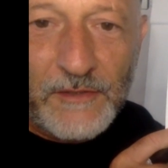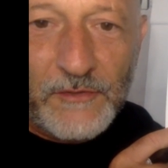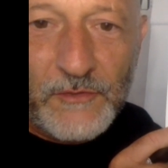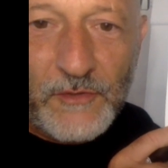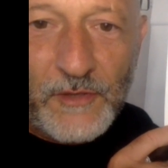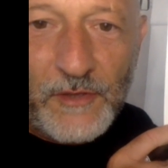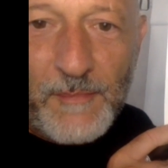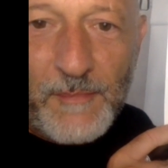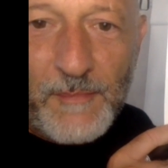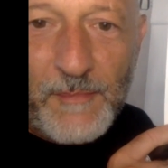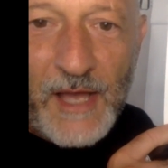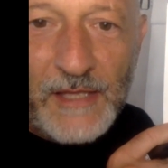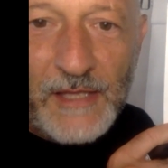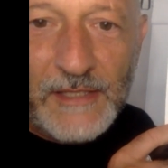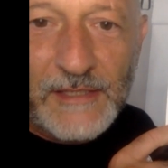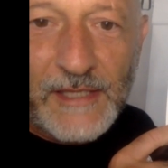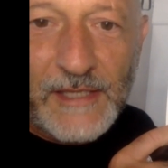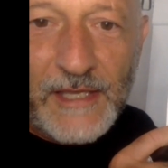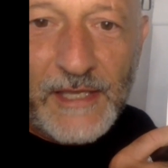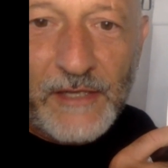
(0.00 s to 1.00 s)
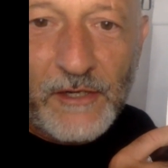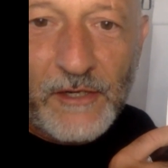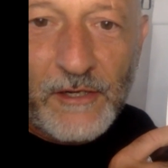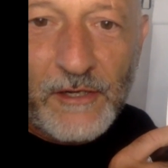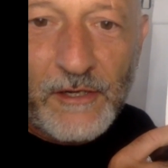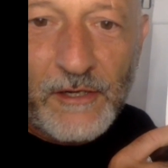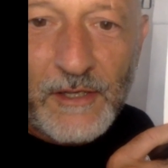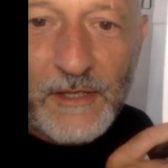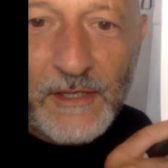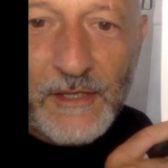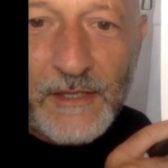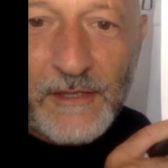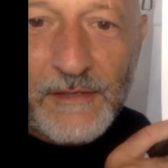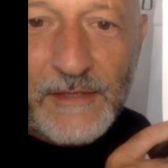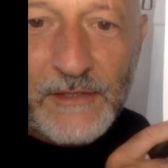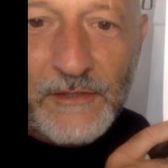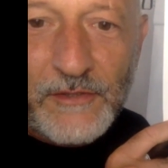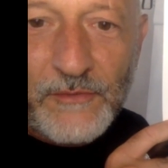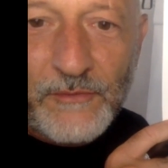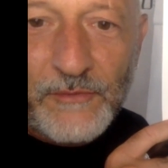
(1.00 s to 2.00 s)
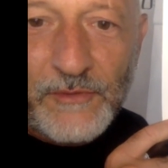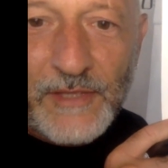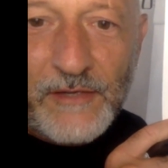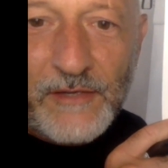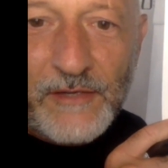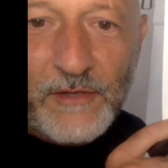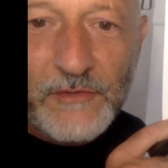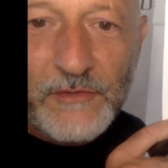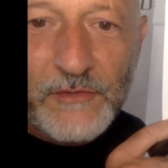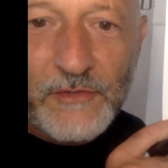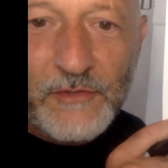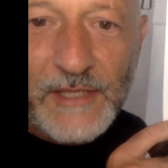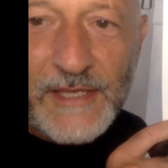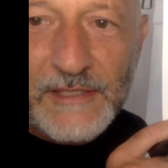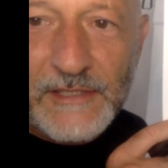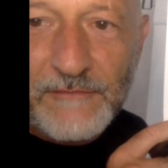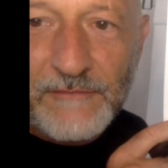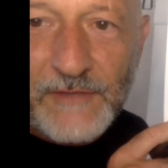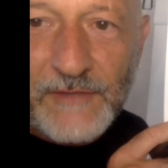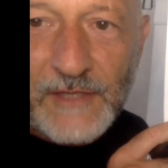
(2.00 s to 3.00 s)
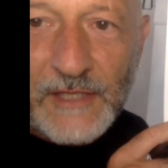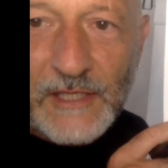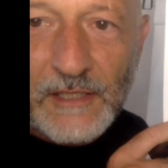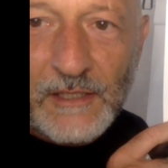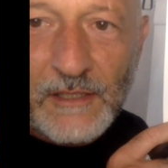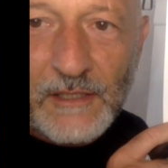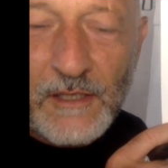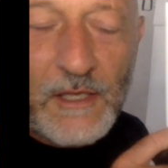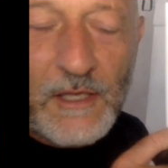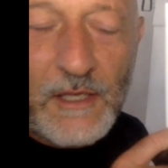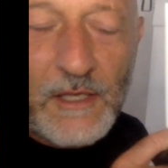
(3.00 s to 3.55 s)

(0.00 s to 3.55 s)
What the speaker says: Then you're going to draw the body later, and then you're going to later on draw legs and feet.